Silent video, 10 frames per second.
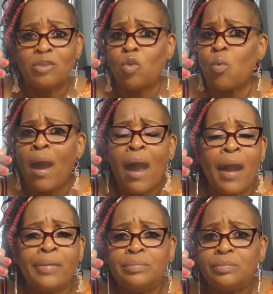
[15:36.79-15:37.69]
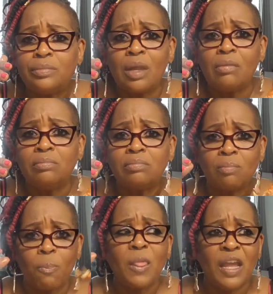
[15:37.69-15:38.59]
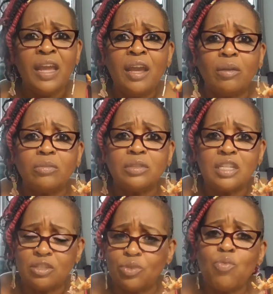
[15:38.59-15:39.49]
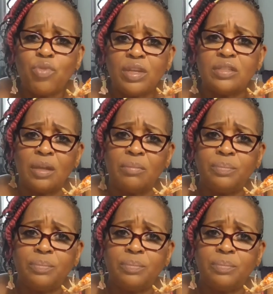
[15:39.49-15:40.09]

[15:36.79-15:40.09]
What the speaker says: Cry. It heals. It soothes.